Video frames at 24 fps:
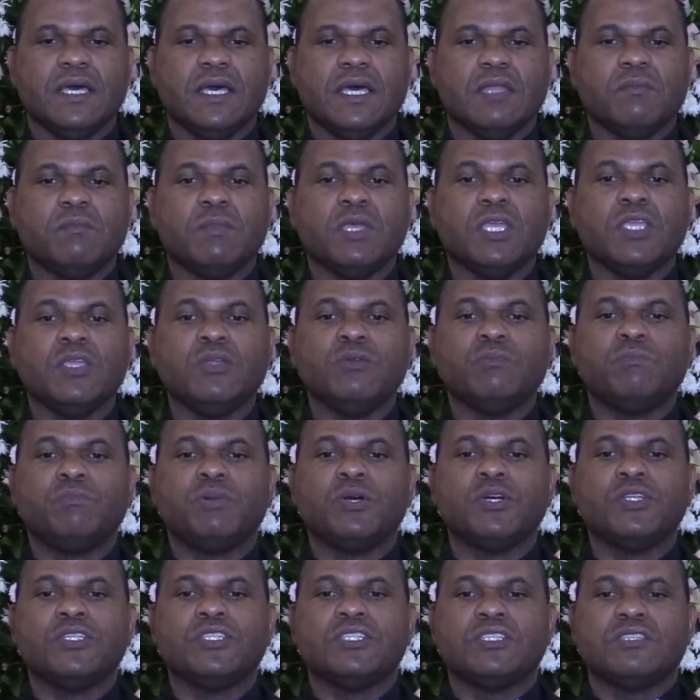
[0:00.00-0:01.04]
and may you
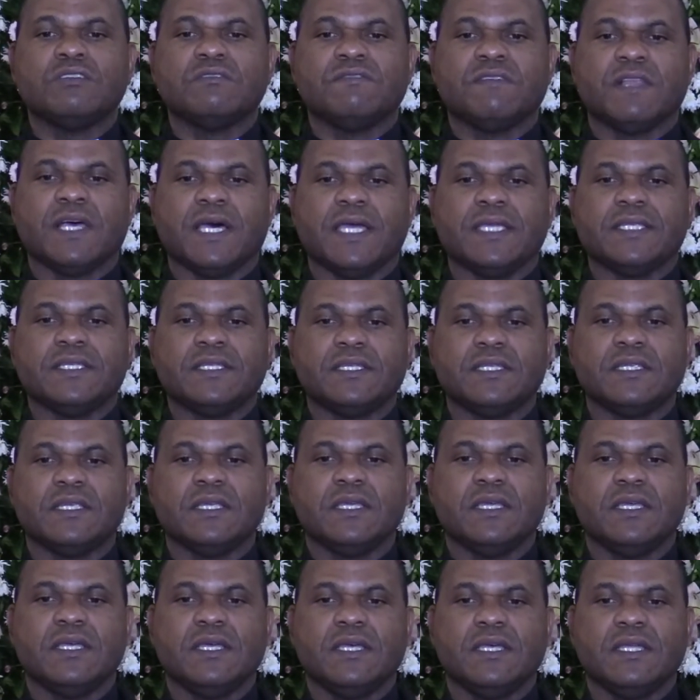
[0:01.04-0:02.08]
put to flight
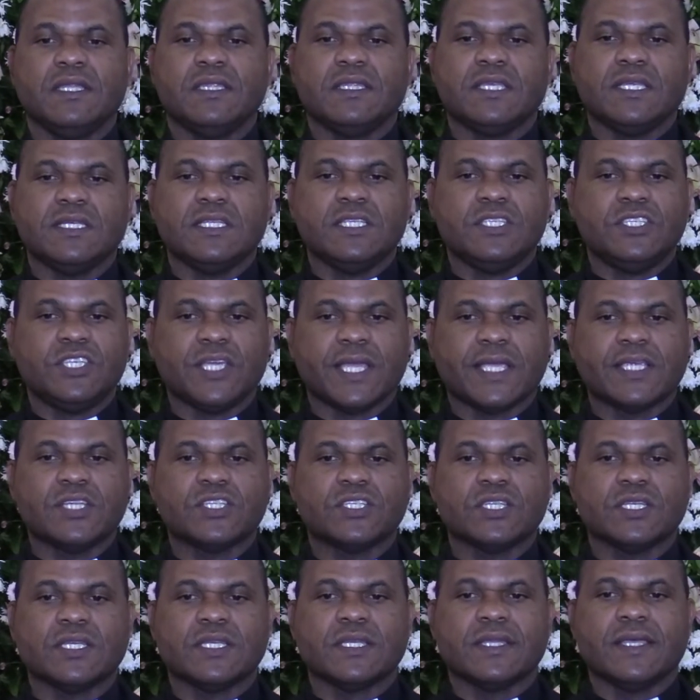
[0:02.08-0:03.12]
the
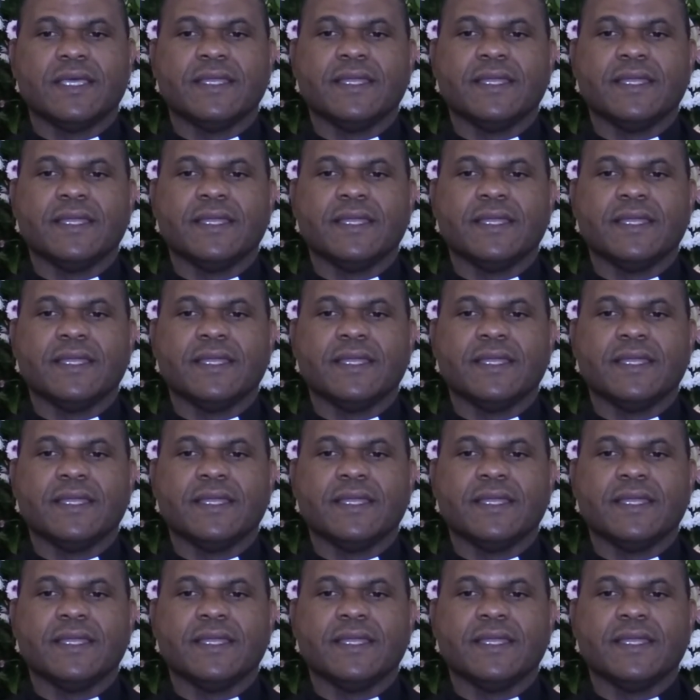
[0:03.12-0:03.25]
dejection